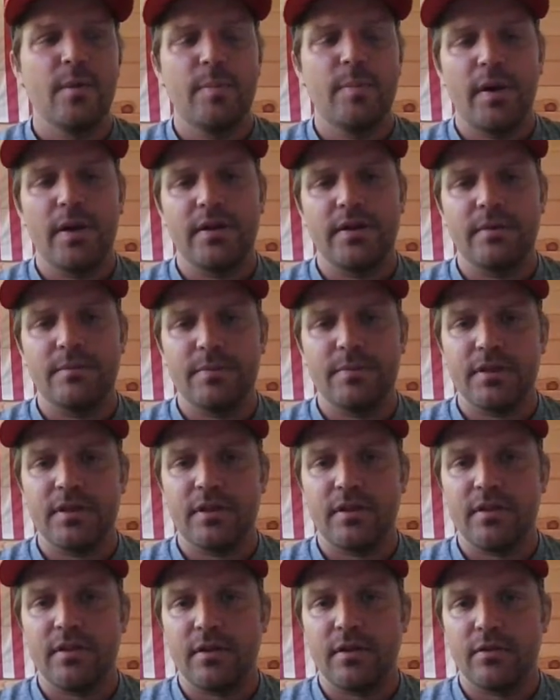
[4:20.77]
But
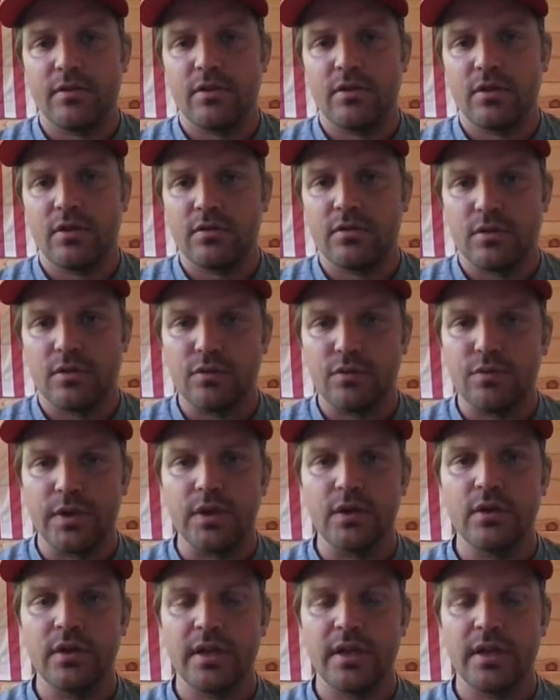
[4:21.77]
they're real,